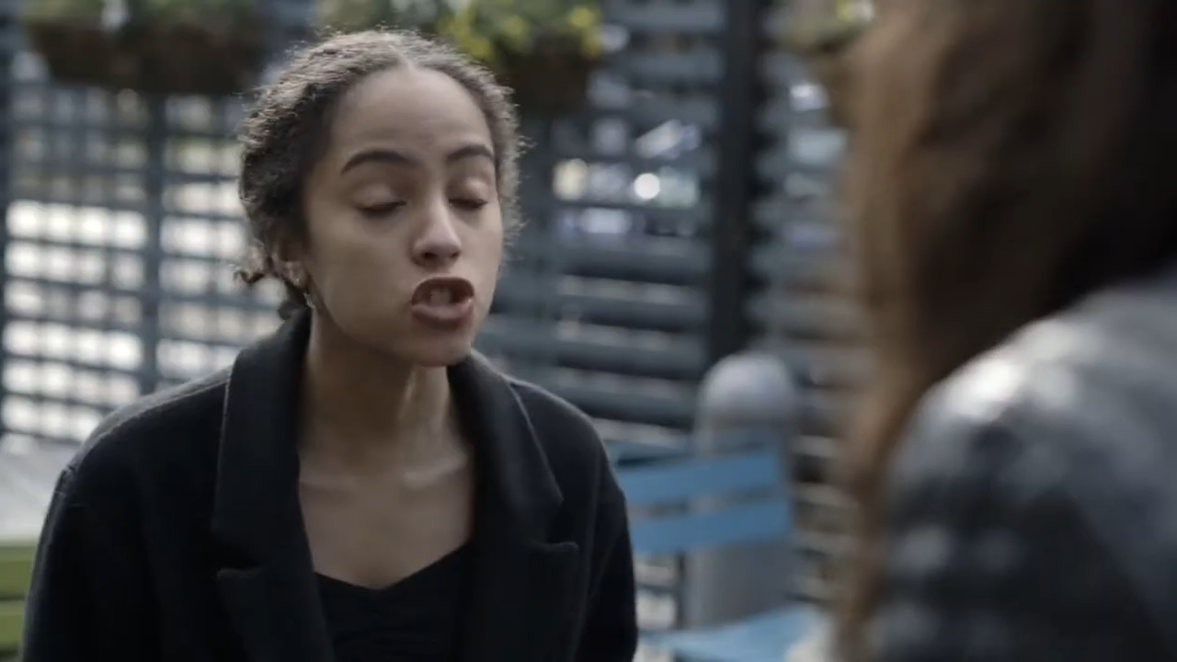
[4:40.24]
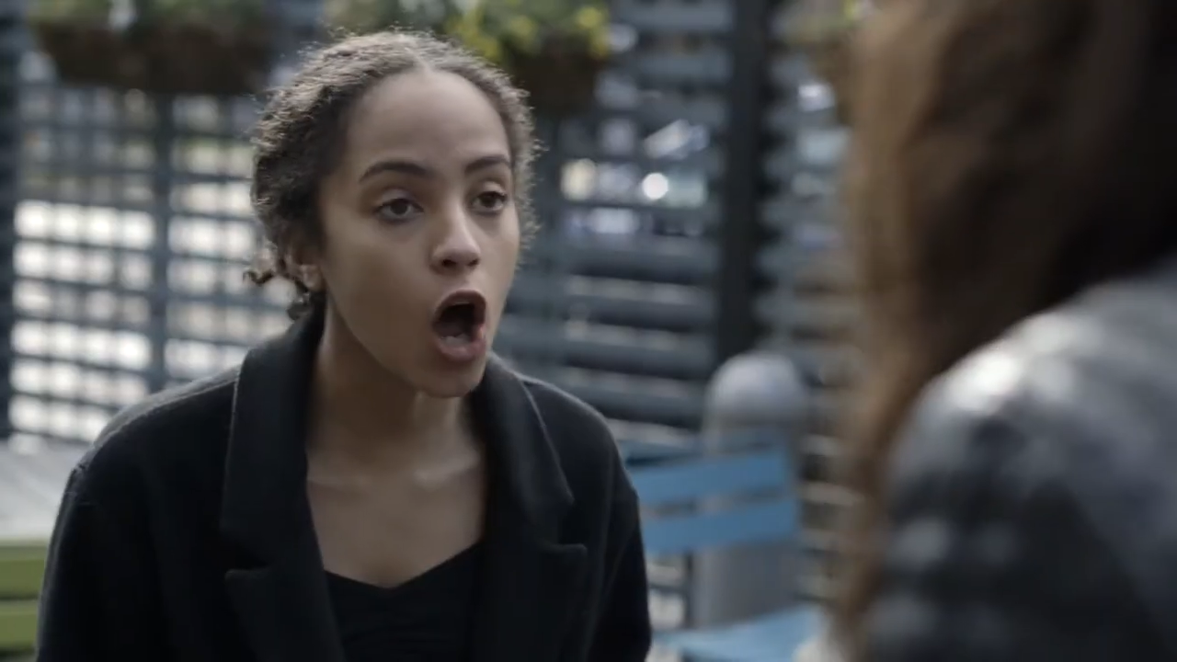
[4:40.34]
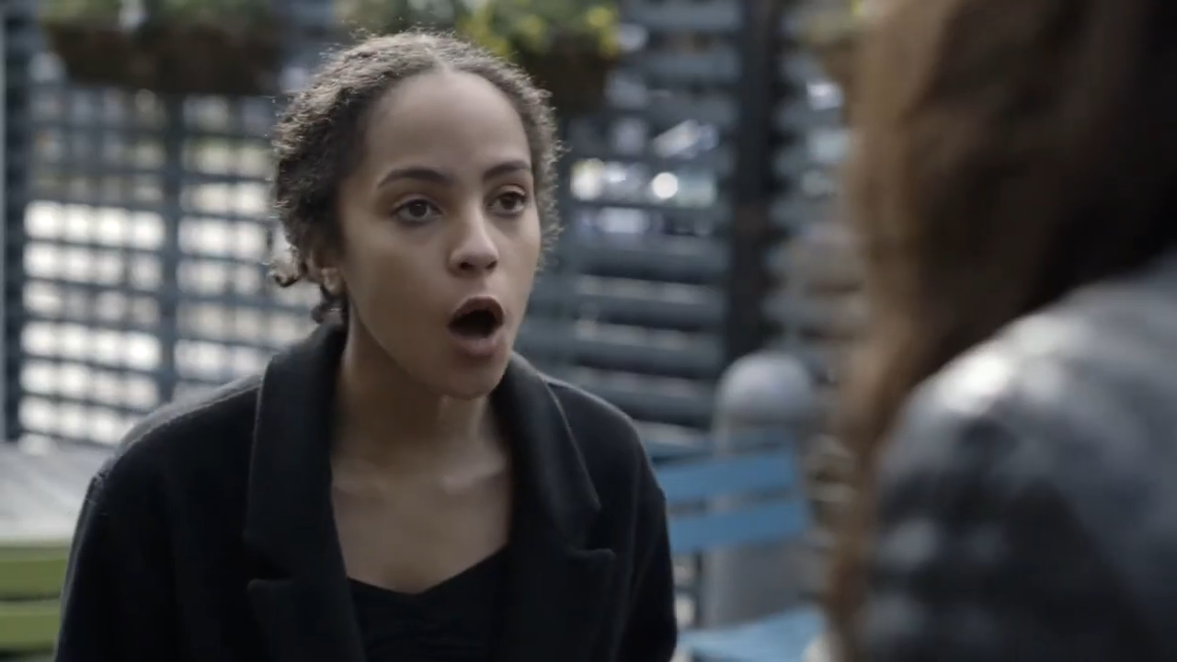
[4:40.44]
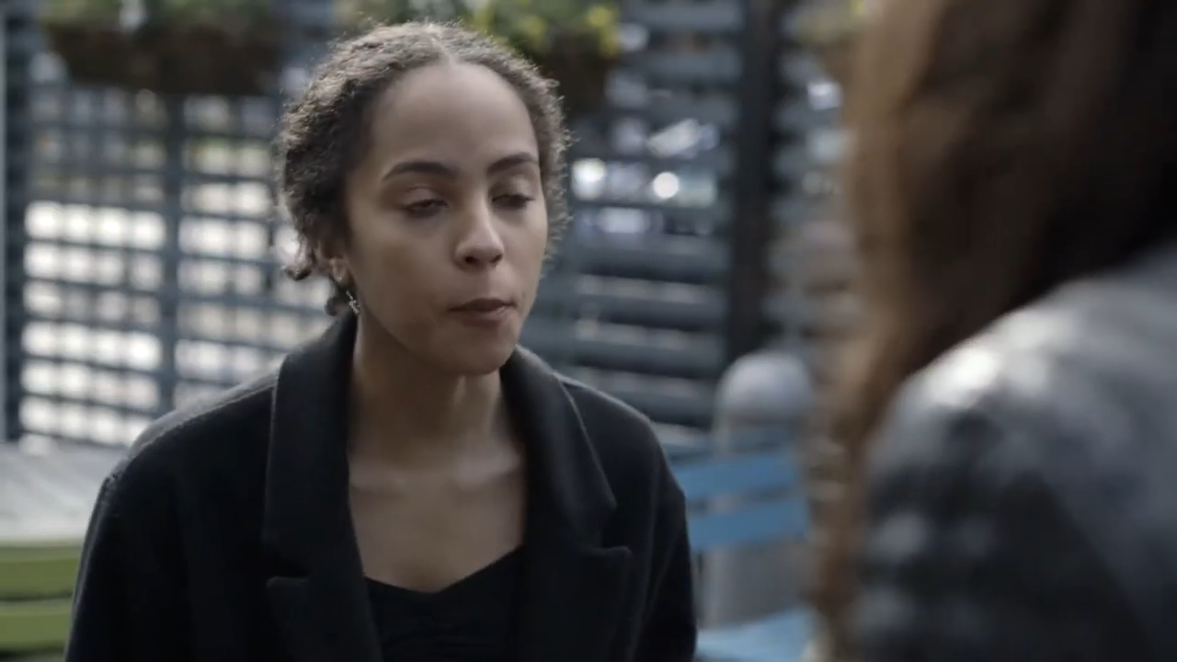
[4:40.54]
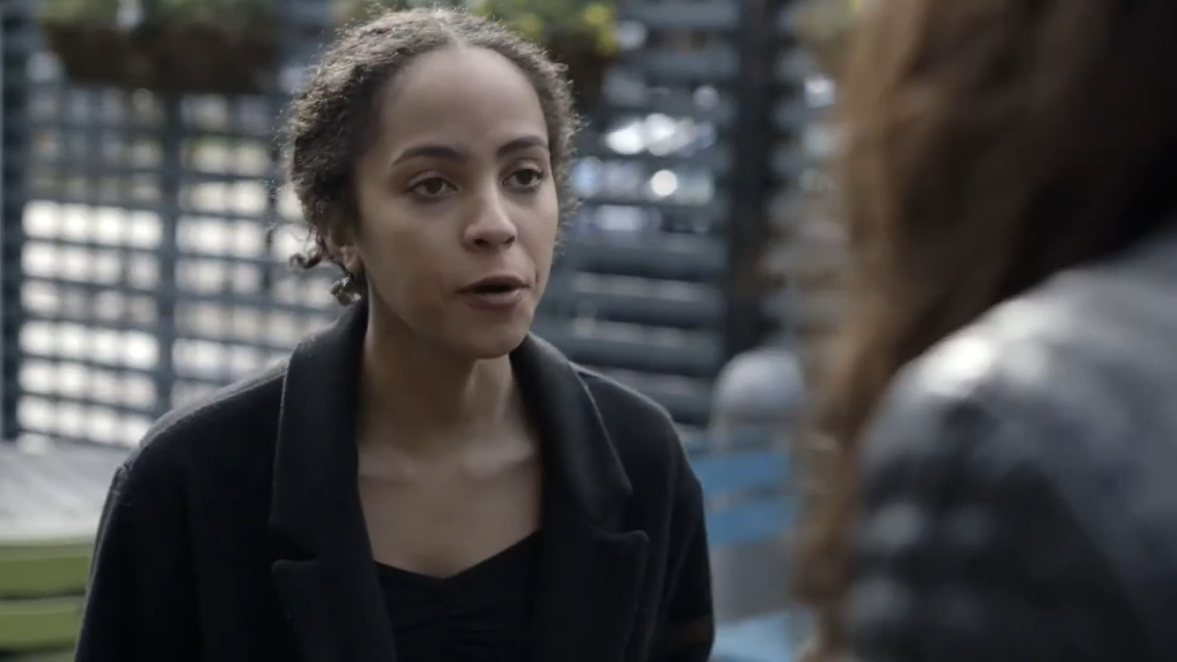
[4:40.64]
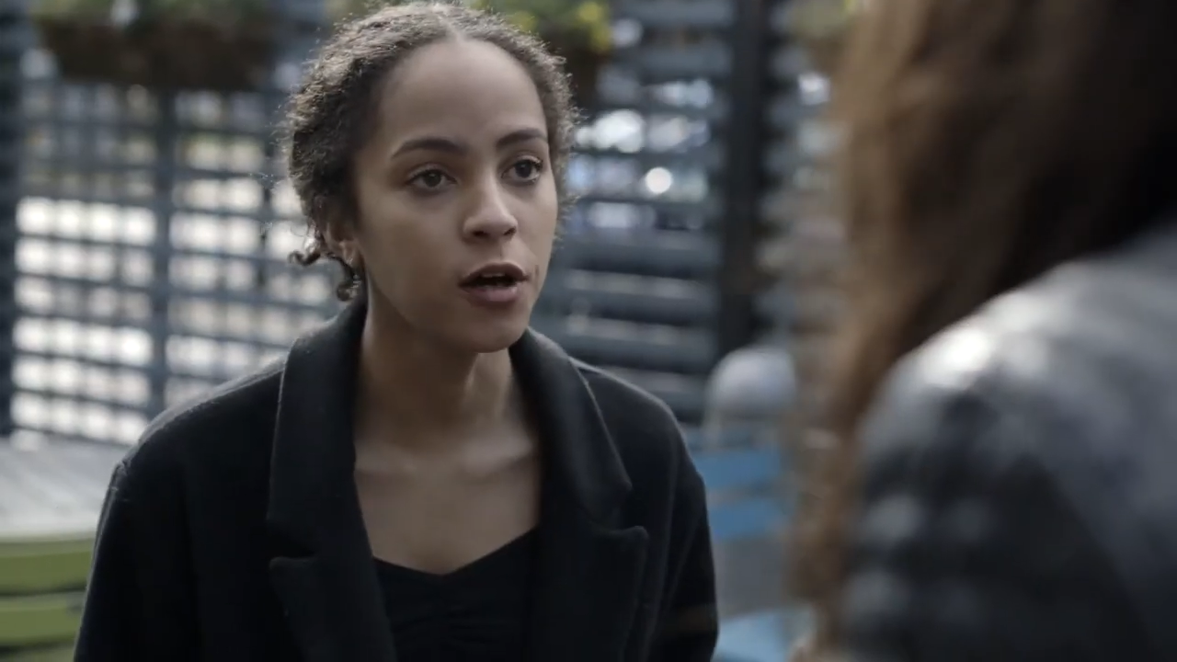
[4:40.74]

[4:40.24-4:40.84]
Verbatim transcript: Stop!